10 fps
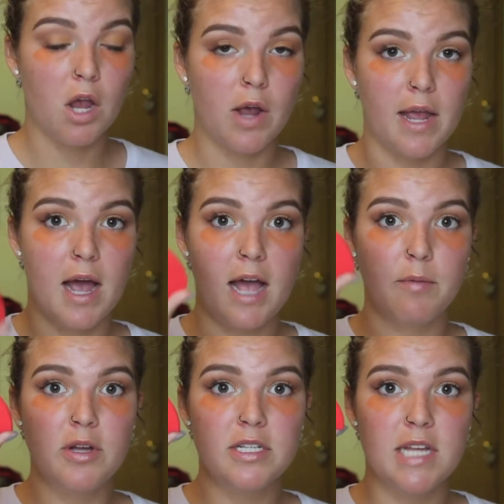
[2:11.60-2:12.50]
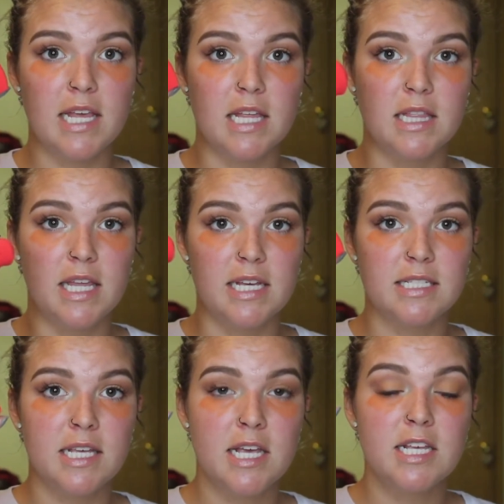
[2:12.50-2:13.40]
Okay, I'm going to take
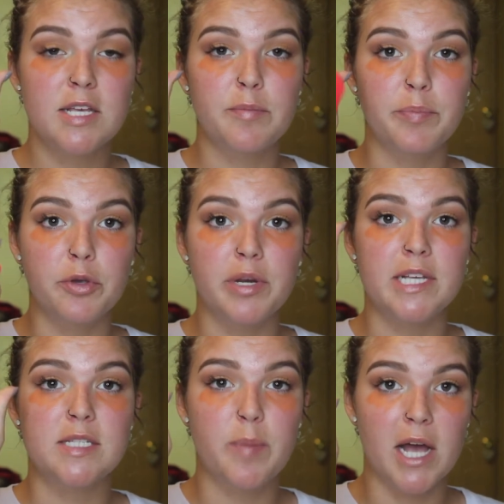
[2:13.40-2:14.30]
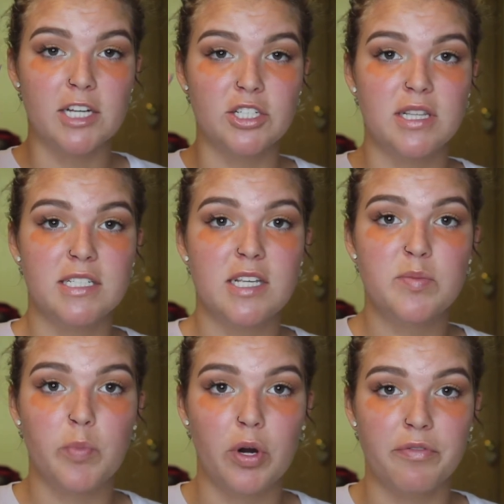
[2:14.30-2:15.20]
this beauty sponge. This
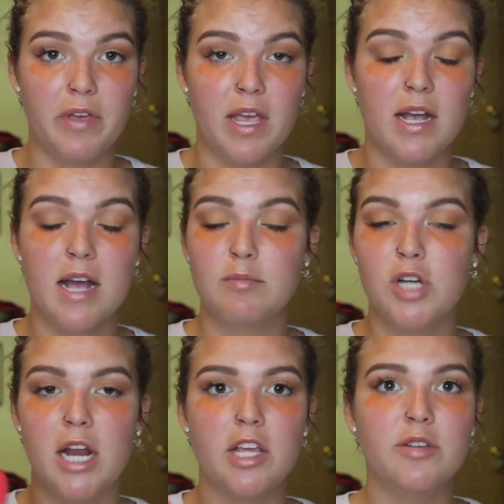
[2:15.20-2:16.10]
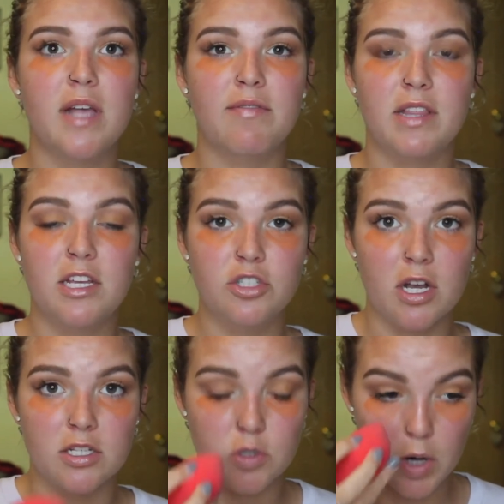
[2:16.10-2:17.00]
is Morphe. I'm trying to use everything
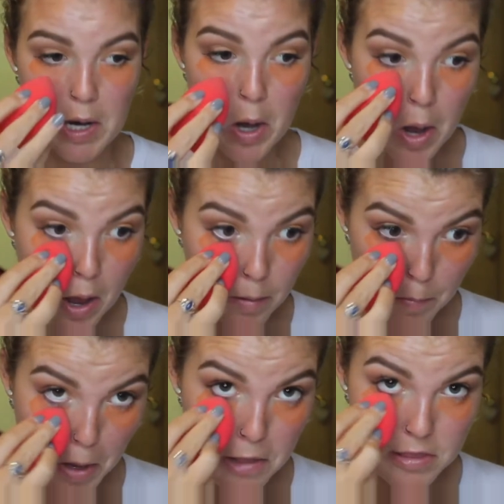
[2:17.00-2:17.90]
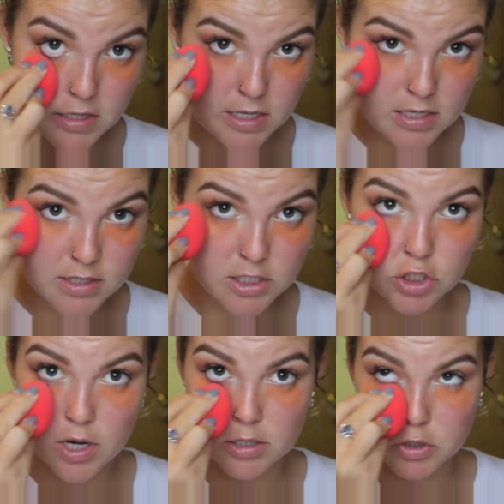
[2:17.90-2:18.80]
drugstore, but this is a
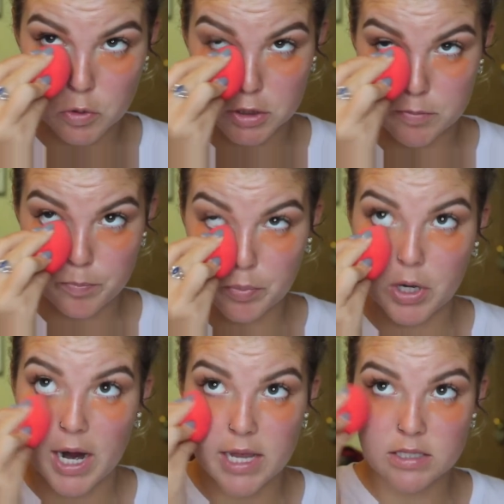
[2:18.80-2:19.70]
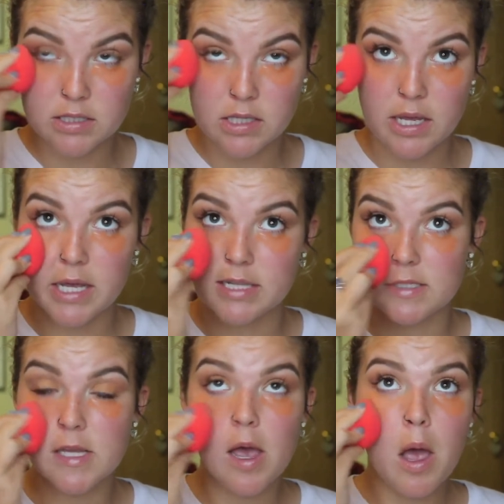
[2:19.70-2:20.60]
drugstore's price.
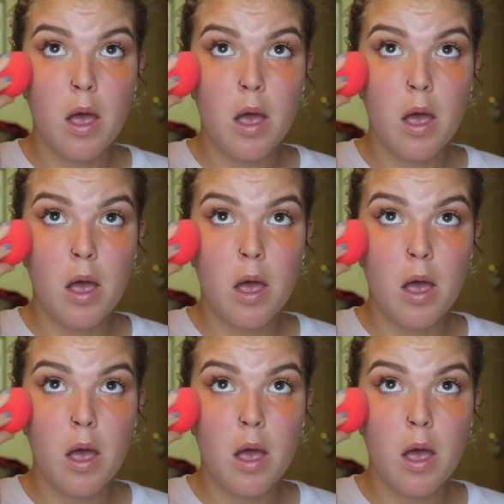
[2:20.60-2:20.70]
It's,